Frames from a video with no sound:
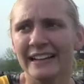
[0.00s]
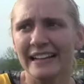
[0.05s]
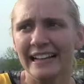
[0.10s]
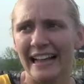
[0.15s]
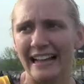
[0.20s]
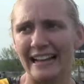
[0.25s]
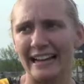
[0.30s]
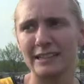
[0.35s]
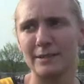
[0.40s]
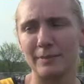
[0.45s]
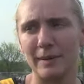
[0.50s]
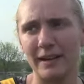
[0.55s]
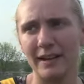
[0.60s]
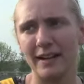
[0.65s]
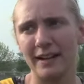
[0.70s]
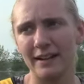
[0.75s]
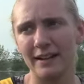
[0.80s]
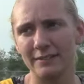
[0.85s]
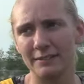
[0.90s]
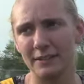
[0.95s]
And at the
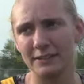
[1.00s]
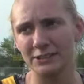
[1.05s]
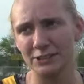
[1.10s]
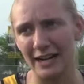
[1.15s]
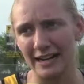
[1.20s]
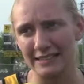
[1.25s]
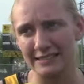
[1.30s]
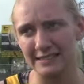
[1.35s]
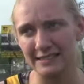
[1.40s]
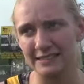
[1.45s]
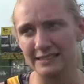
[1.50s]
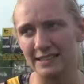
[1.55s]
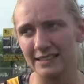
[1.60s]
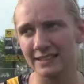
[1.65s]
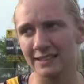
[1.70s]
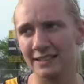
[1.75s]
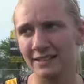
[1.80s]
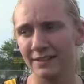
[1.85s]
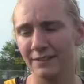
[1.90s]
beginning of the track season,